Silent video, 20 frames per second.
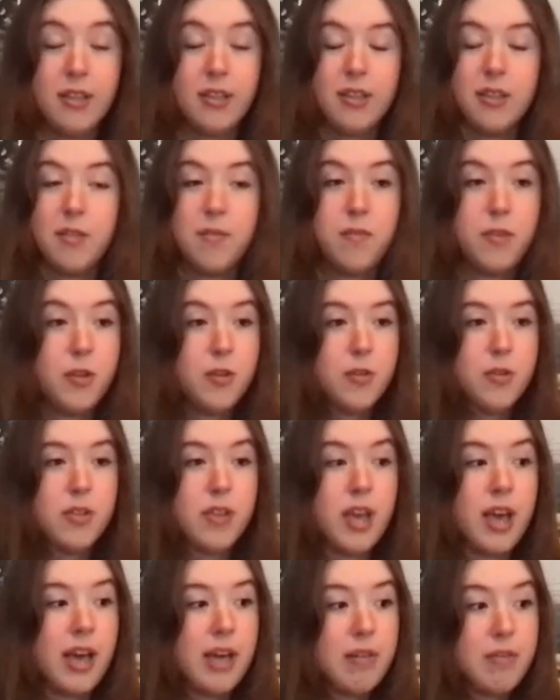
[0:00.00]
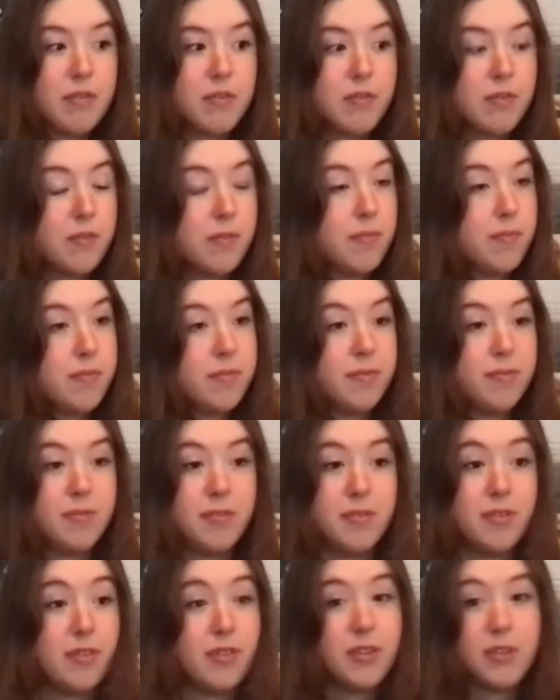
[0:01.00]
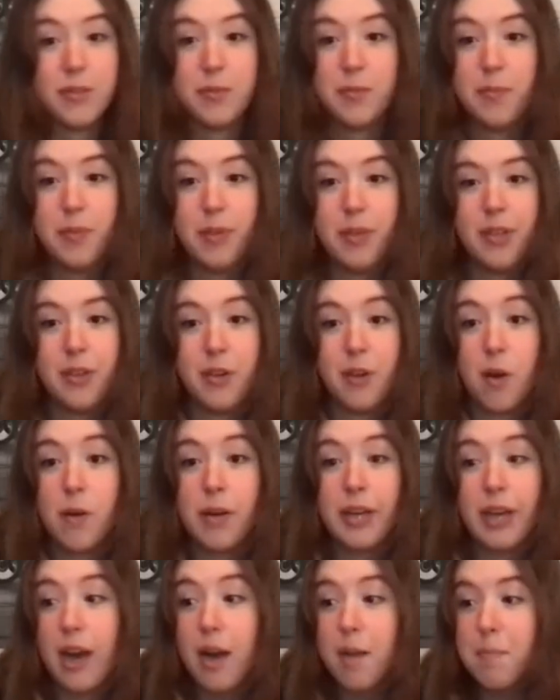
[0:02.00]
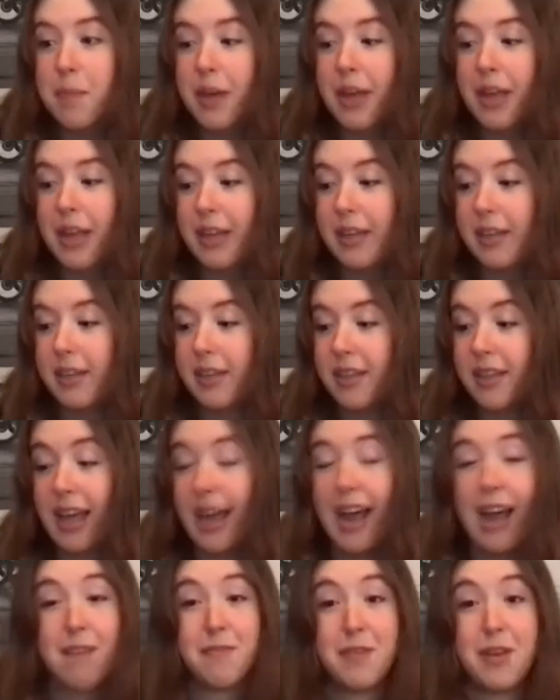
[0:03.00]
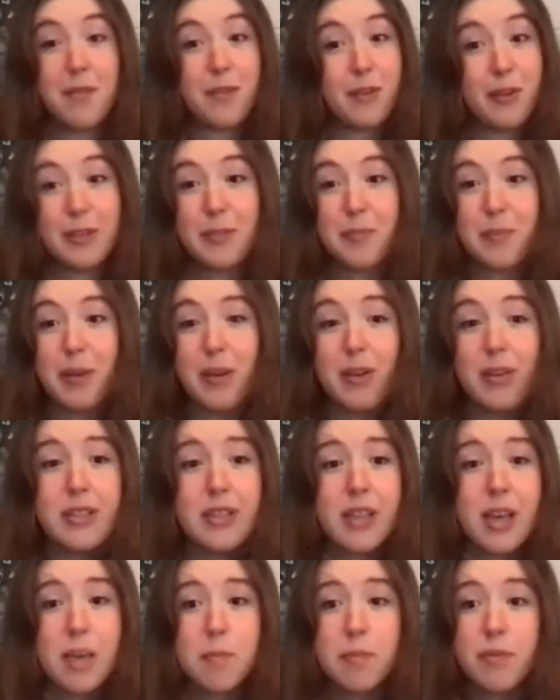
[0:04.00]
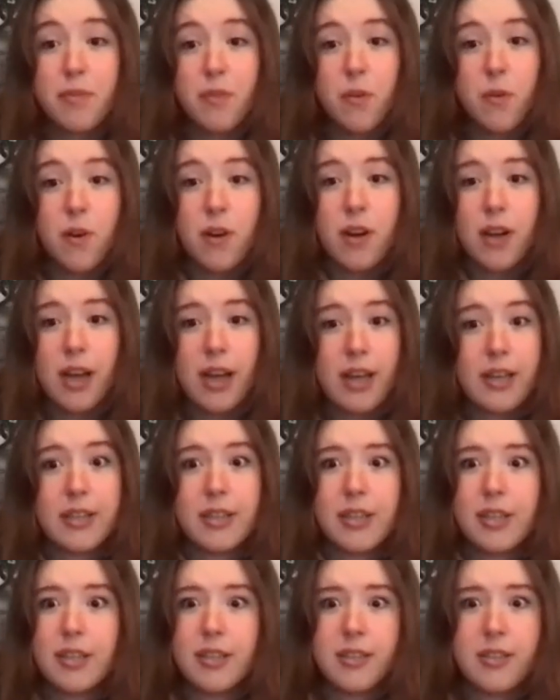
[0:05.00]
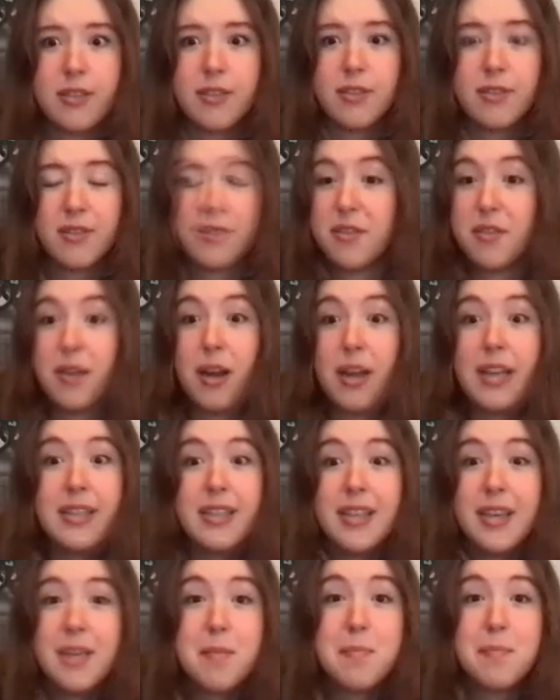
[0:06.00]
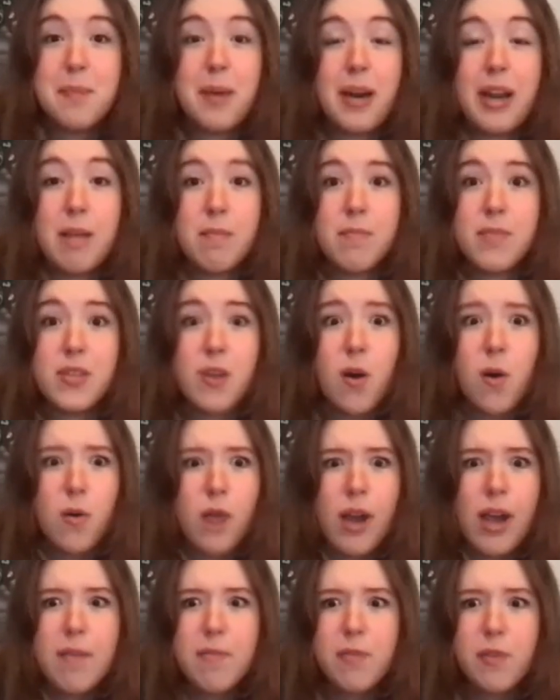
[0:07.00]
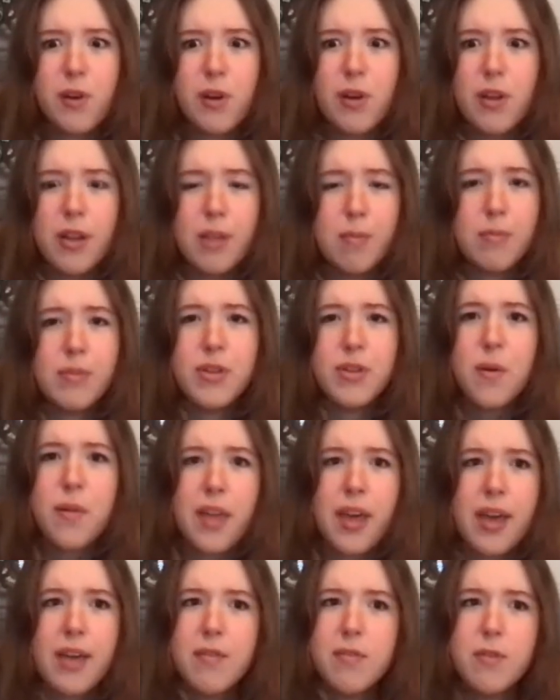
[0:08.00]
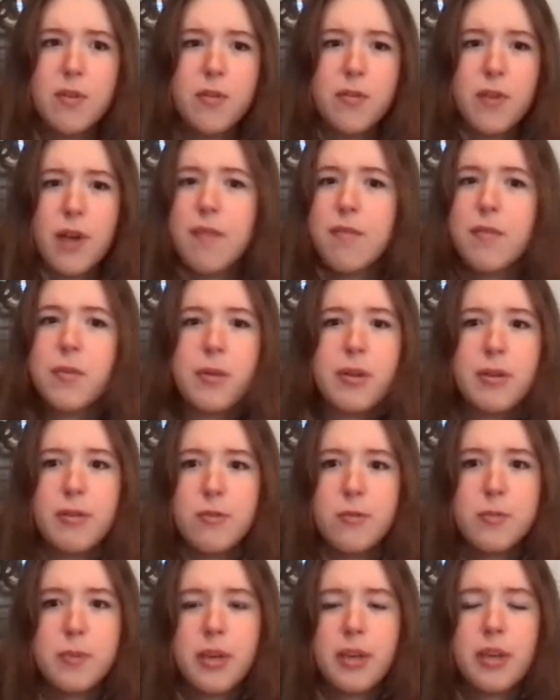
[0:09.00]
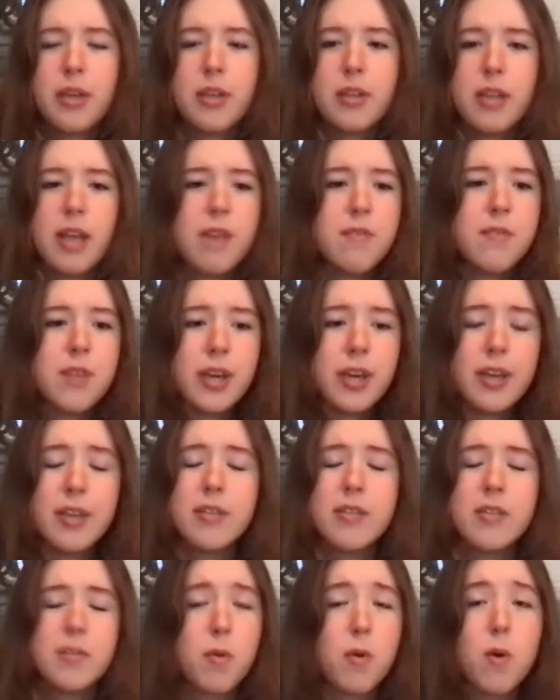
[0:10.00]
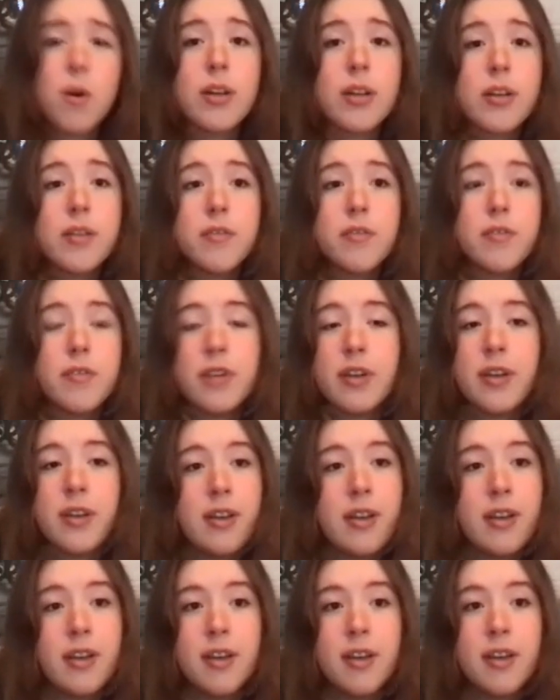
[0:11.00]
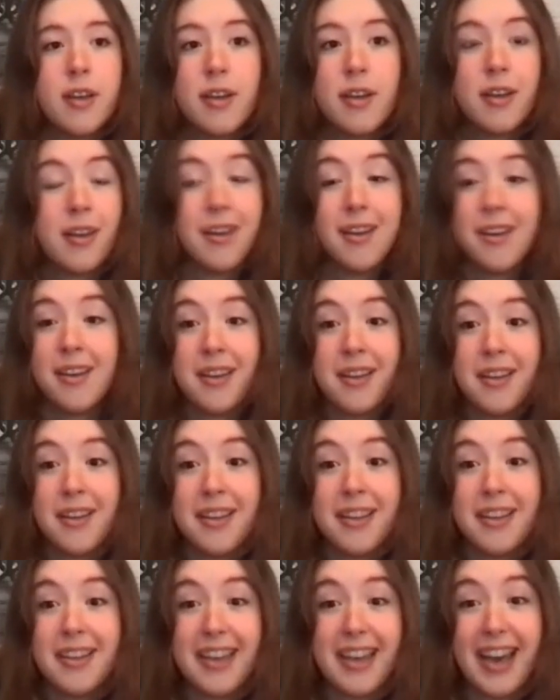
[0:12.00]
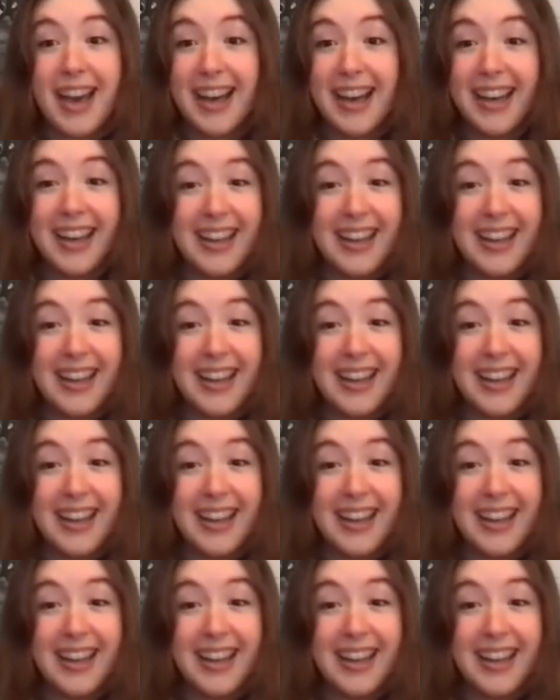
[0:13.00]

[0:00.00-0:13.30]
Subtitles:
the views have just been going up, and that I've never experienced that before, and it's crazy, but I'm so grateful and I'm so thankful for everyone who's being loving and supportive. Yeah.